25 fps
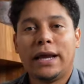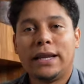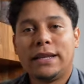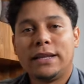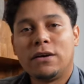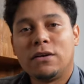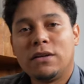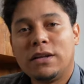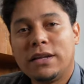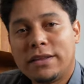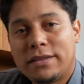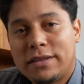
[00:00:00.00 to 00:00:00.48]
And
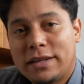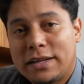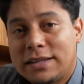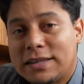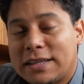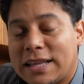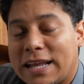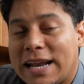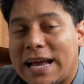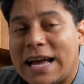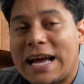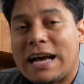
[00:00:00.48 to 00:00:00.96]
the only thing
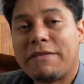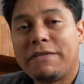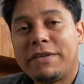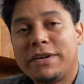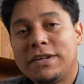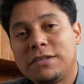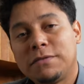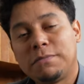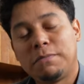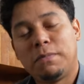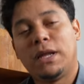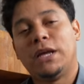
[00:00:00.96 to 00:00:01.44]
that I haven't
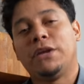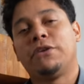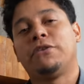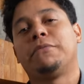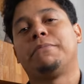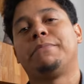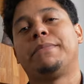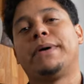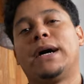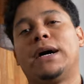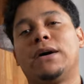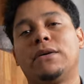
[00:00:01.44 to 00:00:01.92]
explained you
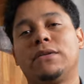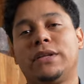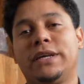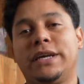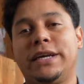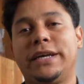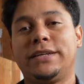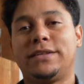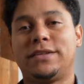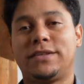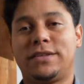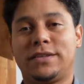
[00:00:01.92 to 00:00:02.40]
about,
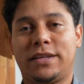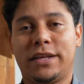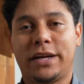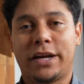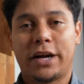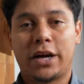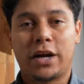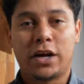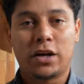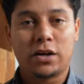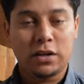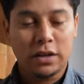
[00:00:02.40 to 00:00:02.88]
it's
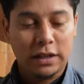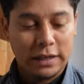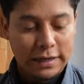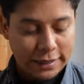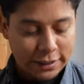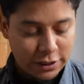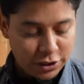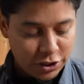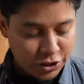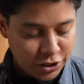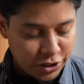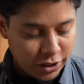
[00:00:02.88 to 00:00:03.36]
the
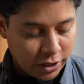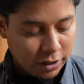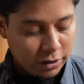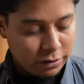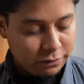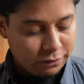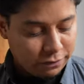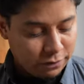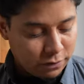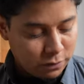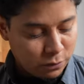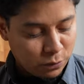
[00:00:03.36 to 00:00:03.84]
Airlight
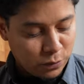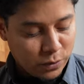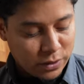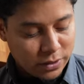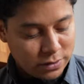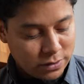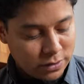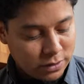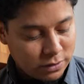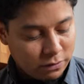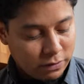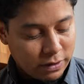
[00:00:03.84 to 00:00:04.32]
shirt from
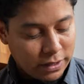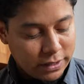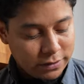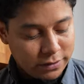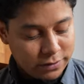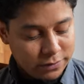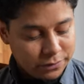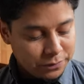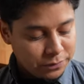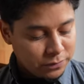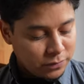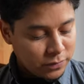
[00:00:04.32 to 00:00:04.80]
Western
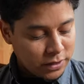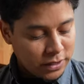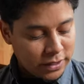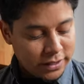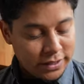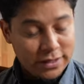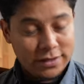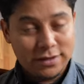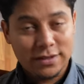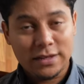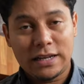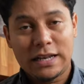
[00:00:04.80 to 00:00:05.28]
Rise.
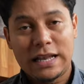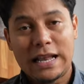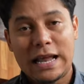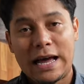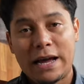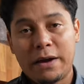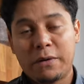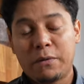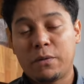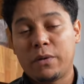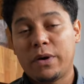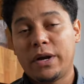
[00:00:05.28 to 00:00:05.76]
It's a
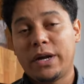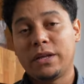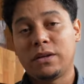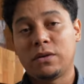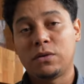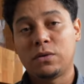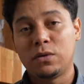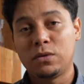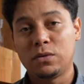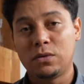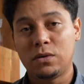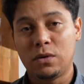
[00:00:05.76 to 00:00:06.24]

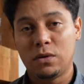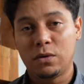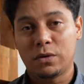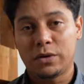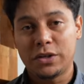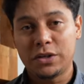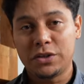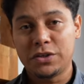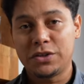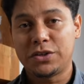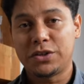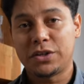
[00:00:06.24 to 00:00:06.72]
lightweight,
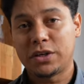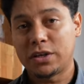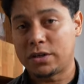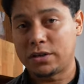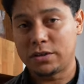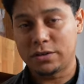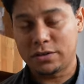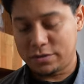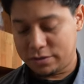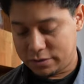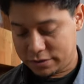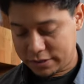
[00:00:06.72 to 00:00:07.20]
good-looking
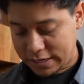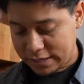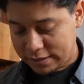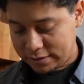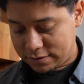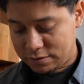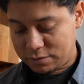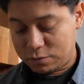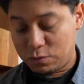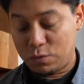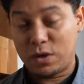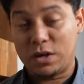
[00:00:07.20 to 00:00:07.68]
shirt.
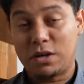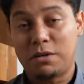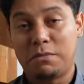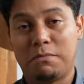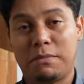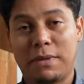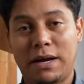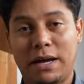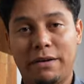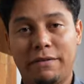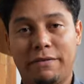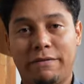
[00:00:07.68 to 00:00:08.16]
Yes, one of
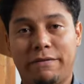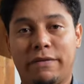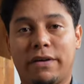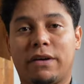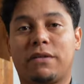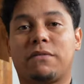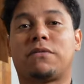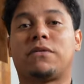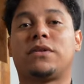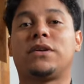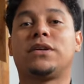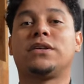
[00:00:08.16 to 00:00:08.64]
my
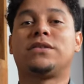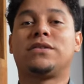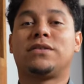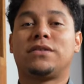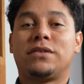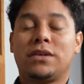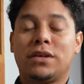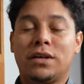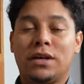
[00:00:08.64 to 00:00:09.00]
favorites.